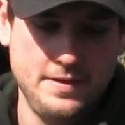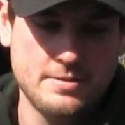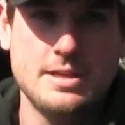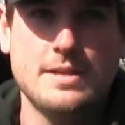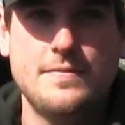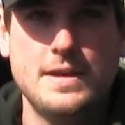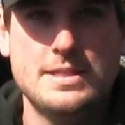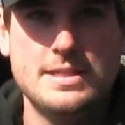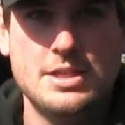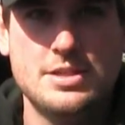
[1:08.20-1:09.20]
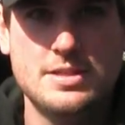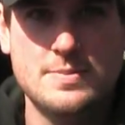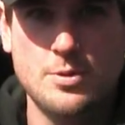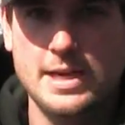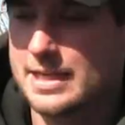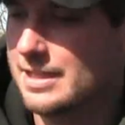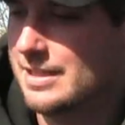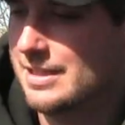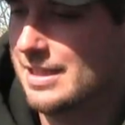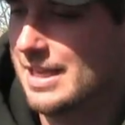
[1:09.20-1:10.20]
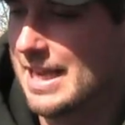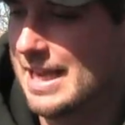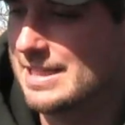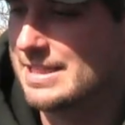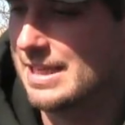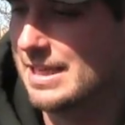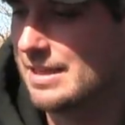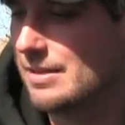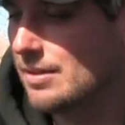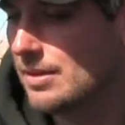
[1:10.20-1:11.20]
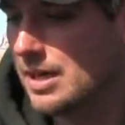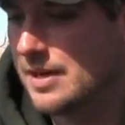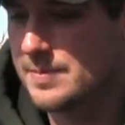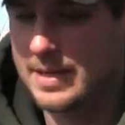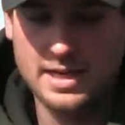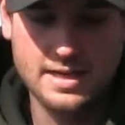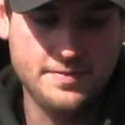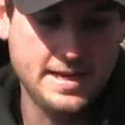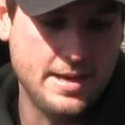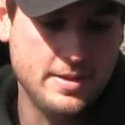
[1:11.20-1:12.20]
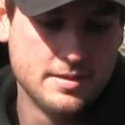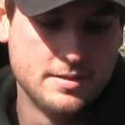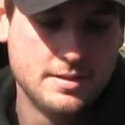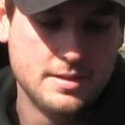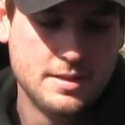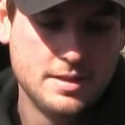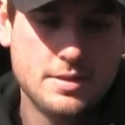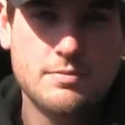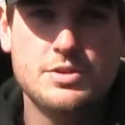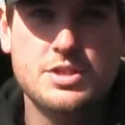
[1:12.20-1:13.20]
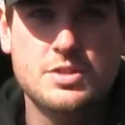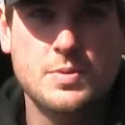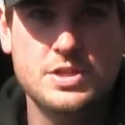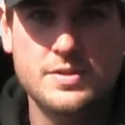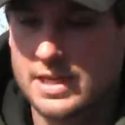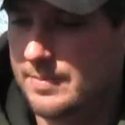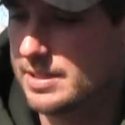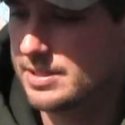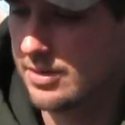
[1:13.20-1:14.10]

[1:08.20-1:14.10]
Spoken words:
it feels like the first session of spring. And after about half an hour, the rod just twitched a couple of